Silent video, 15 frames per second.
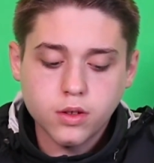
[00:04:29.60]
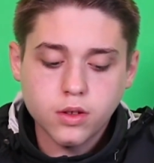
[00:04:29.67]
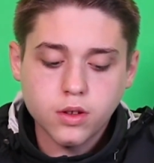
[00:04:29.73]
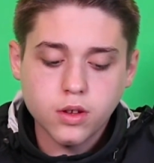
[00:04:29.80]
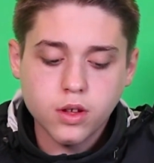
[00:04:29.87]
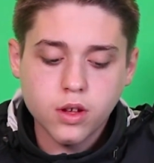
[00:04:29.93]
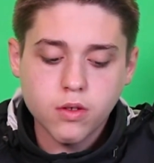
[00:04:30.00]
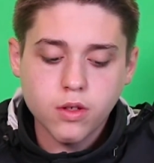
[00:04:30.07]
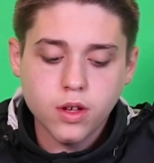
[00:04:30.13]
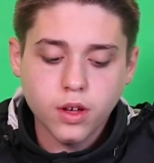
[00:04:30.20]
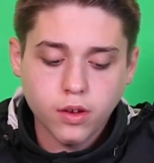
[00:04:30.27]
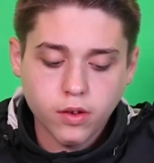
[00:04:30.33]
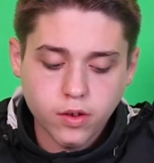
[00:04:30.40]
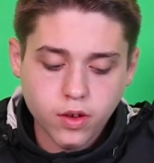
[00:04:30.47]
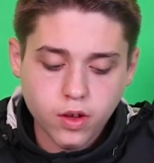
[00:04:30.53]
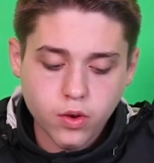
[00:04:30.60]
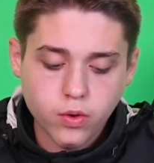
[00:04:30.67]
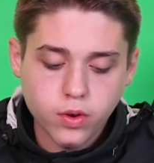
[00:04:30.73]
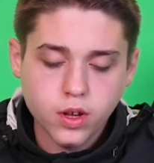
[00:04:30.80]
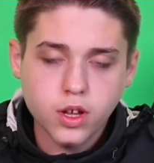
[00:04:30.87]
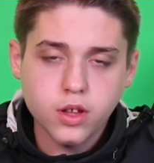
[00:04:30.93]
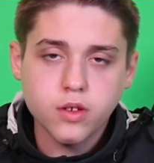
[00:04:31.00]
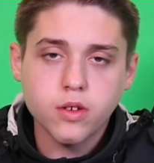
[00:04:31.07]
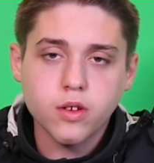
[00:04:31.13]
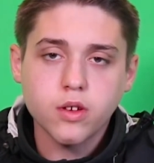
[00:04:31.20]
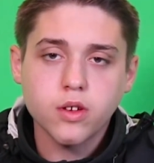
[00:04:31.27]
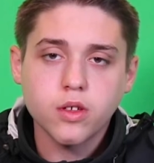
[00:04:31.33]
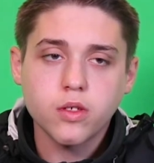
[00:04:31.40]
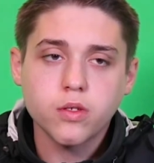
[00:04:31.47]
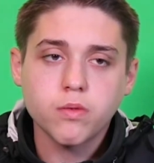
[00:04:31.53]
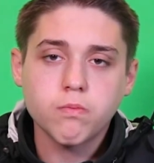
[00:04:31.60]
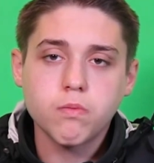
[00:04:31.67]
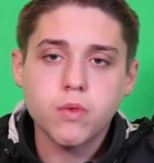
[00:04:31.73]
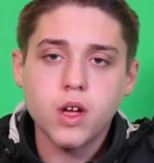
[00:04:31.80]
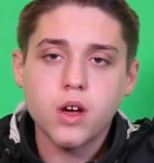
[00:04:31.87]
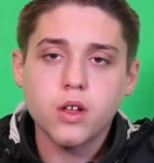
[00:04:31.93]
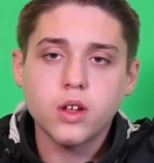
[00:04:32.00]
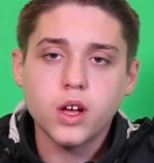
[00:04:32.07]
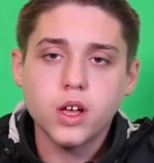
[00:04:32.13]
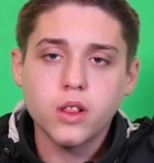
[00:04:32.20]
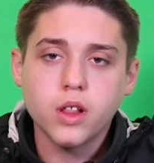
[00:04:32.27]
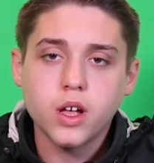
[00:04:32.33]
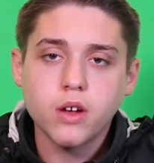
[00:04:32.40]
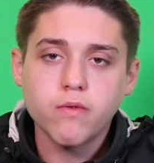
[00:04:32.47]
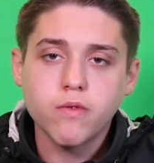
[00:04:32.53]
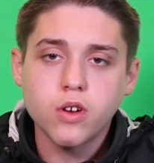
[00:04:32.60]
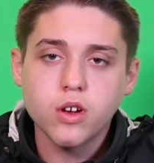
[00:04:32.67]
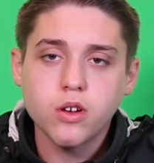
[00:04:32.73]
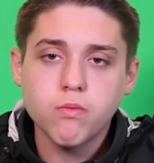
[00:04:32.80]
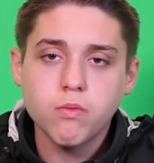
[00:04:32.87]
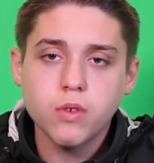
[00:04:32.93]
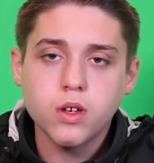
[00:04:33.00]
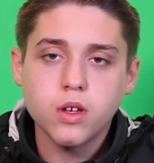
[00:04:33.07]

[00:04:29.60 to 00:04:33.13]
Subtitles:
to do this you will need to be on like Lightroom.